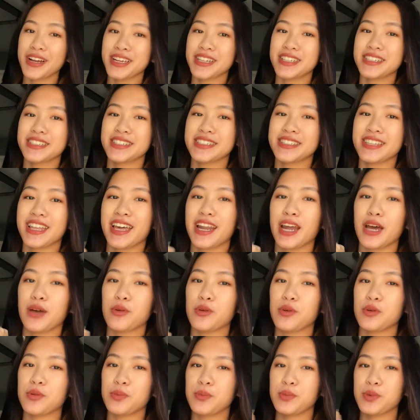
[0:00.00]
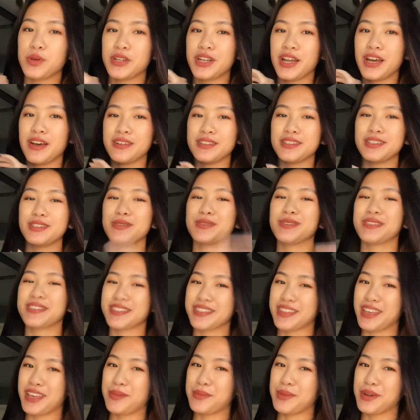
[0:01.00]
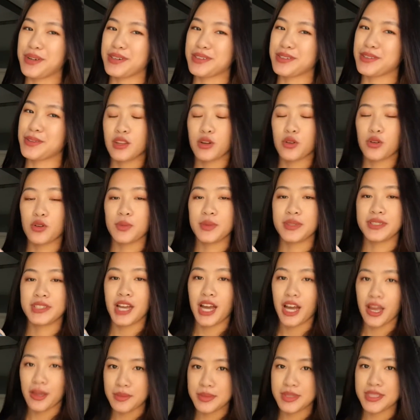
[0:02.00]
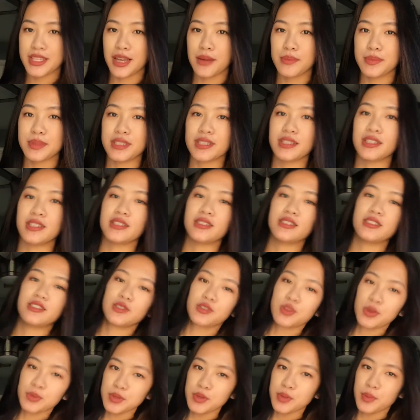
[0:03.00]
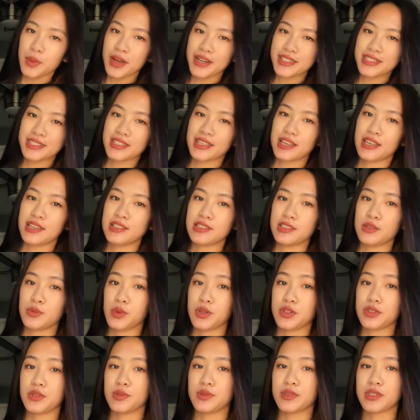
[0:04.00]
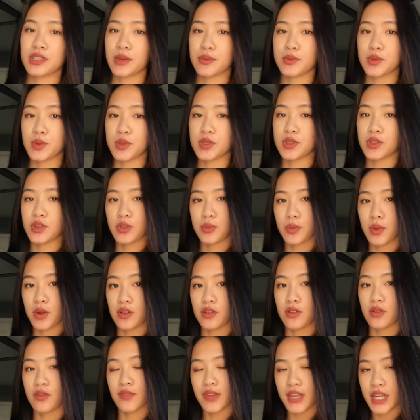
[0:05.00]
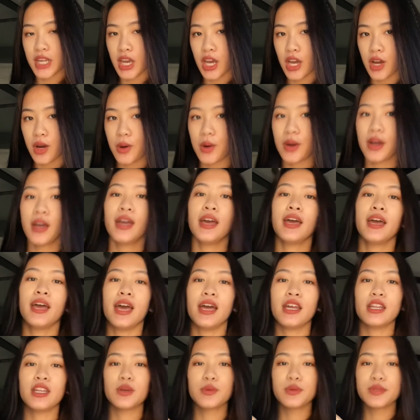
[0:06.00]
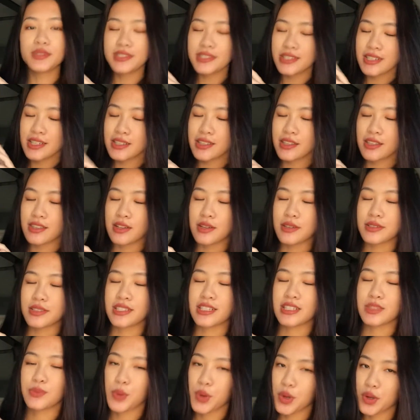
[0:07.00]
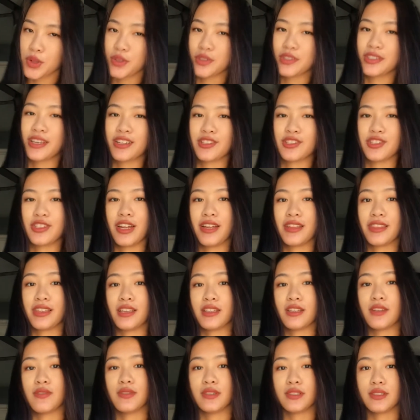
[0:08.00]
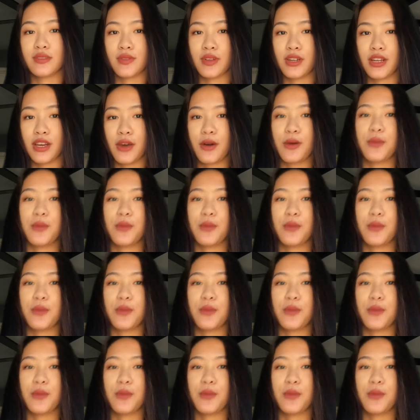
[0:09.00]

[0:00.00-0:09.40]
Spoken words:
into that, I will put out two disclaimers. There will be timestamps in the description box in case you want to skip to a certain part of the video, and you will see that there is a spoiler section at the end of this video.